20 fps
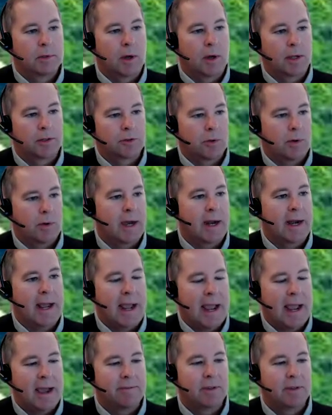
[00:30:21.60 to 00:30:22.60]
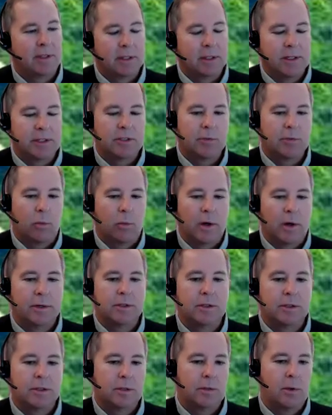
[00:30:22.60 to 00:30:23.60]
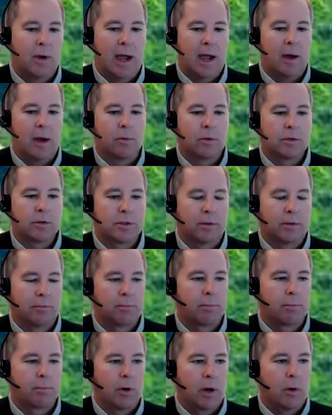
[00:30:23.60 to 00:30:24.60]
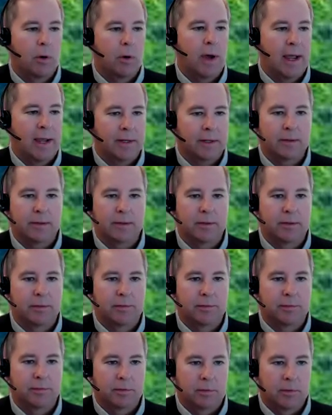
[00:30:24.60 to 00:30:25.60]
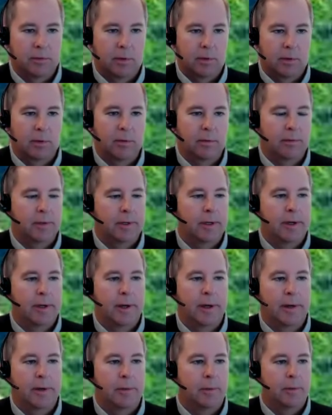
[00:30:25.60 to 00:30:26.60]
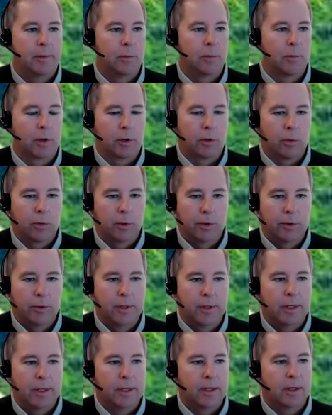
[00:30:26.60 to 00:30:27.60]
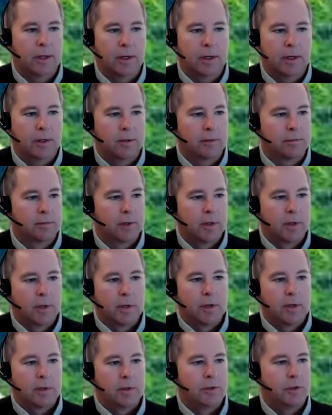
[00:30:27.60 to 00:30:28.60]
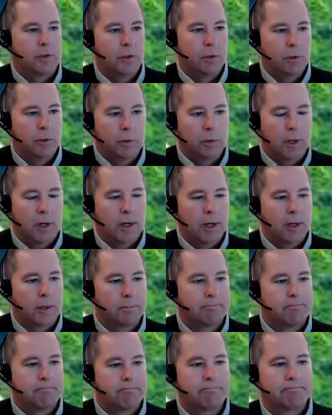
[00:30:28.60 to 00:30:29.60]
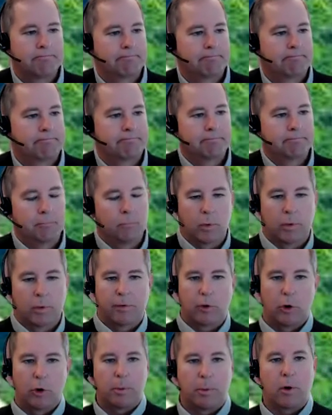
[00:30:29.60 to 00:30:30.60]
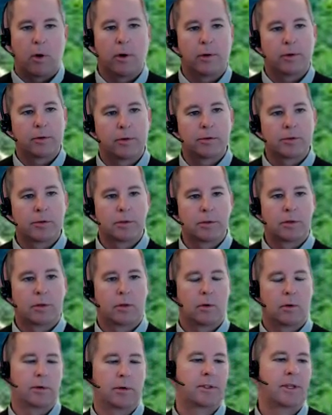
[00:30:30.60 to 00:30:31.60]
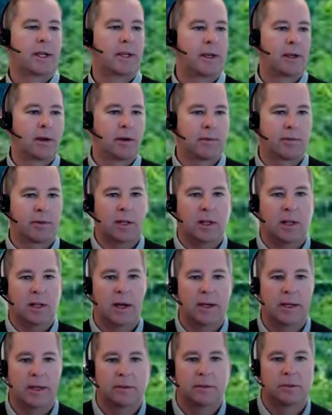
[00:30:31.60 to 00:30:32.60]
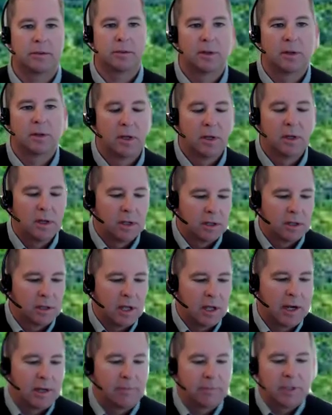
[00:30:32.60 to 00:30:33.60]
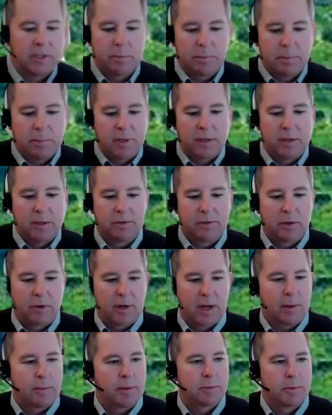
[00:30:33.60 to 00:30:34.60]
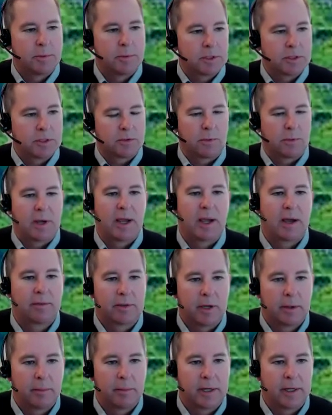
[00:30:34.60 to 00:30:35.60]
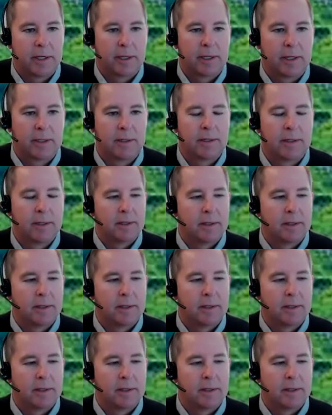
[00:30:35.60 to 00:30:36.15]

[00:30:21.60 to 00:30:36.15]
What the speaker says: I try to have at least 1 to 2 hours of proactive, recruiting of new referral partners or taking care of clients. A lot of it depends on how much business we have coming in.